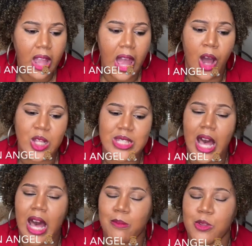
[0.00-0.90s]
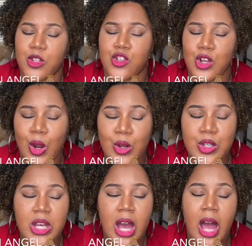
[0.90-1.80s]
on time to
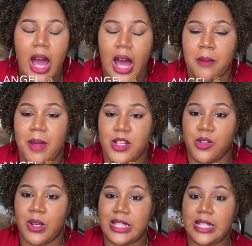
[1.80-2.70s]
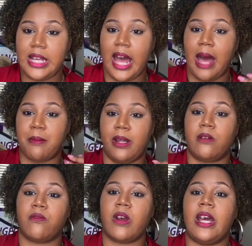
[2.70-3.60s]
church. As you can see, I'm in a
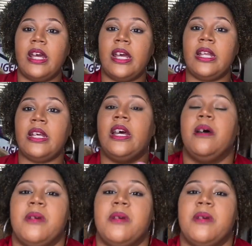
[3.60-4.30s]
red